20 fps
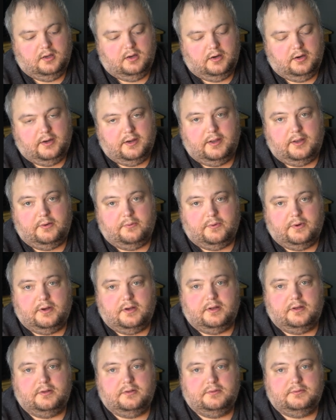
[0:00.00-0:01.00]
Alright,
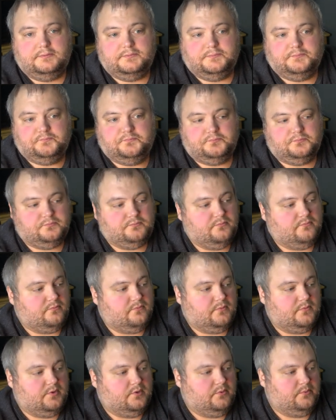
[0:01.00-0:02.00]
well,
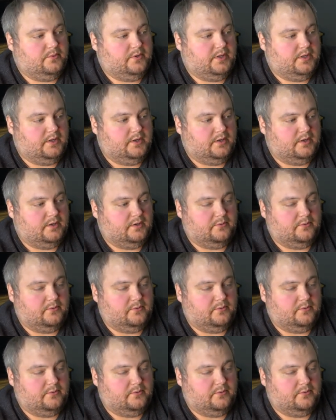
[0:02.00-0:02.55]
we